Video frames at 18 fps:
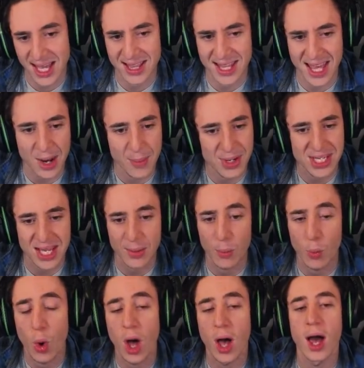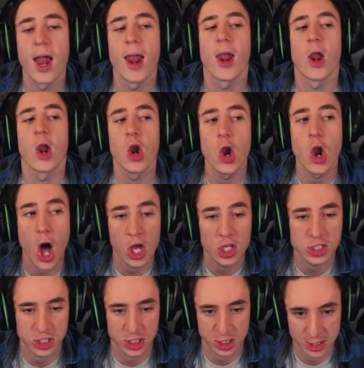The enemy team were
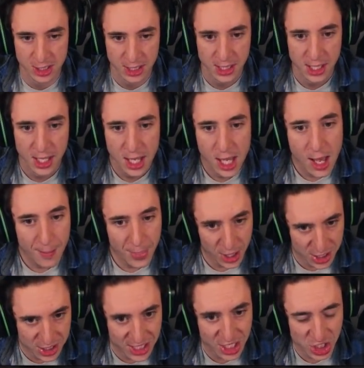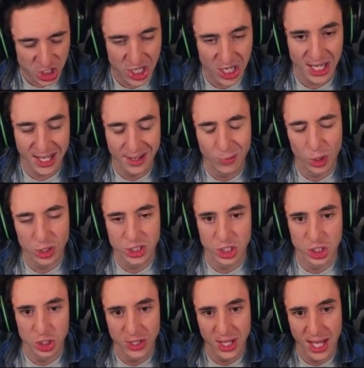lost positionally of what to
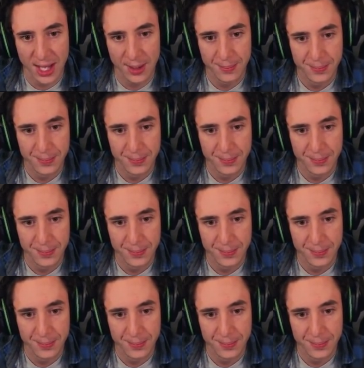do there.